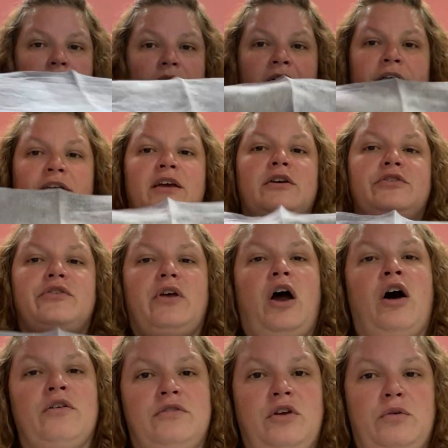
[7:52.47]
I think it was
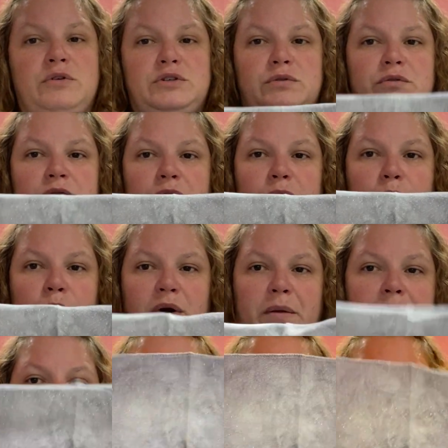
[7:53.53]
also, which was
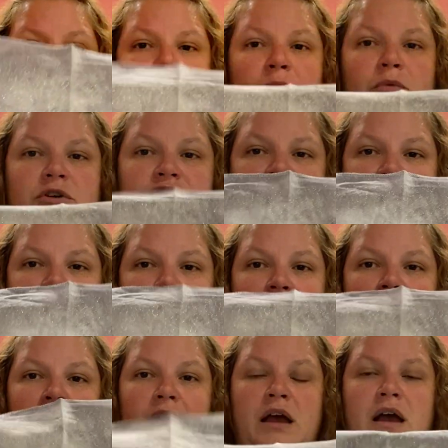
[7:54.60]
what made it a little more
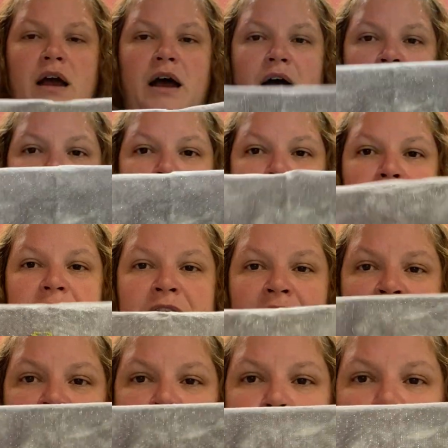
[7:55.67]
tricky. And
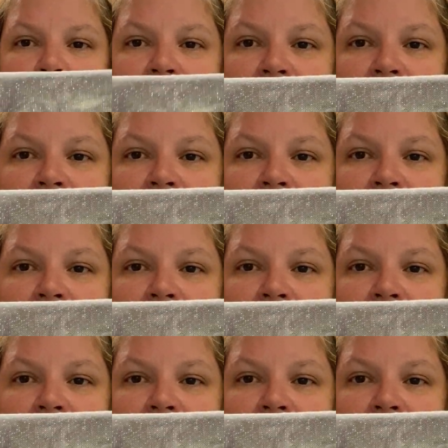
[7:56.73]
that's what I